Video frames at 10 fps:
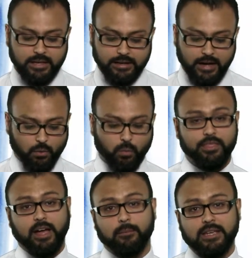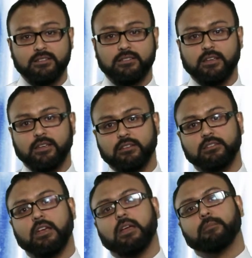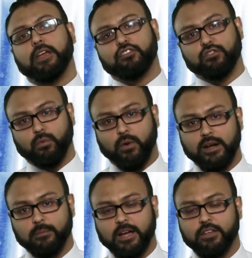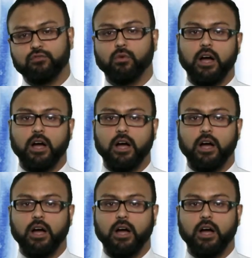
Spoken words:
Now, what that means is patients were randomized to